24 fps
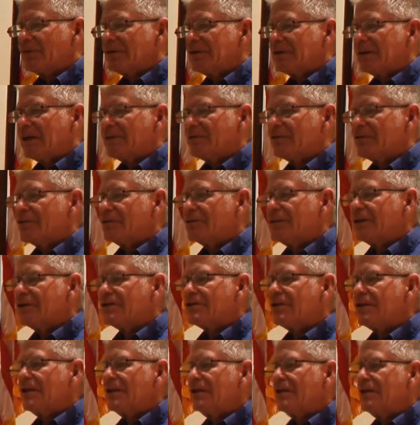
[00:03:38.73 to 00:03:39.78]
that road gets
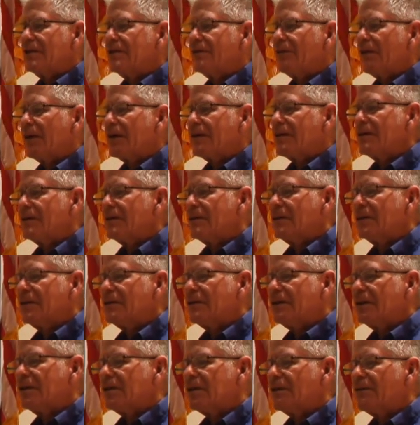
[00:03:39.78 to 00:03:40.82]
to Ely, Nevada,
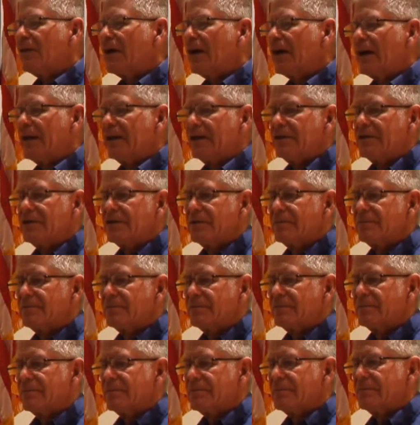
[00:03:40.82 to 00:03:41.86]
it divides.
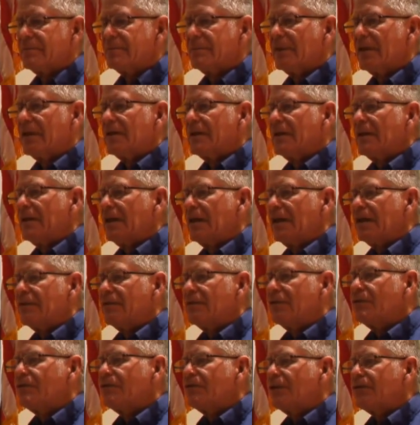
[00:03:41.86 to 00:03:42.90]
And
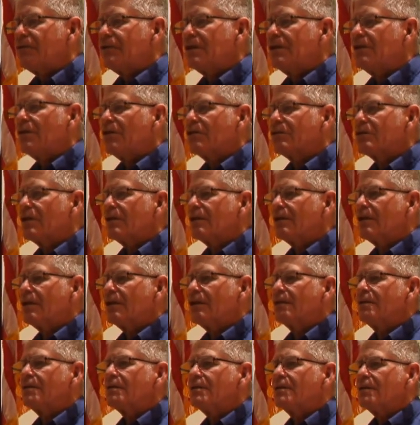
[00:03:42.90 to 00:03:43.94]
Route 50 goes a
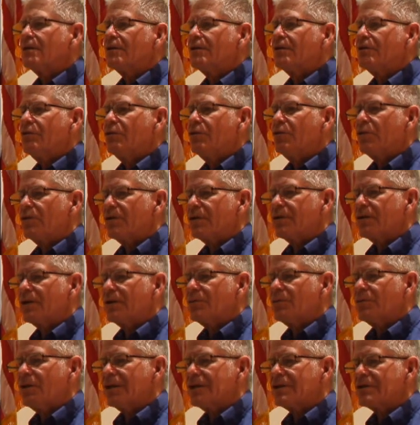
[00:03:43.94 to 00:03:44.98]
little north
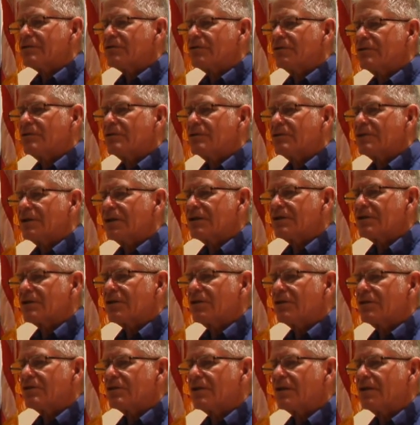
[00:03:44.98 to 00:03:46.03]
and west, Route 6
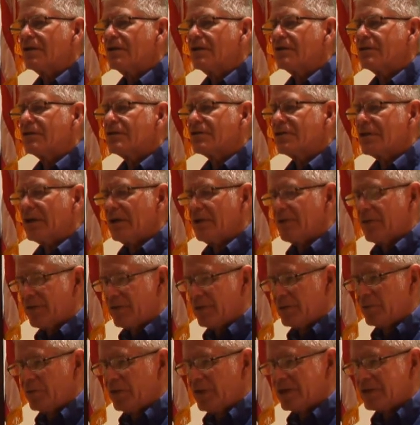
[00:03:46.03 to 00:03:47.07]
goes a little south
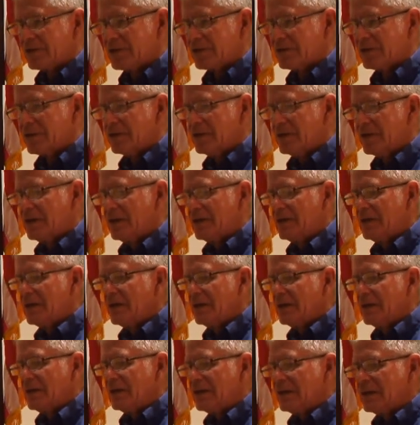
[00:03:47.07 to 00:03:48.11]
and west.
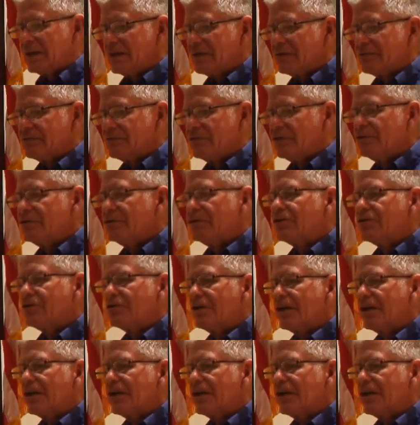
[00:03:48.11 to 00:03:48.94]
Route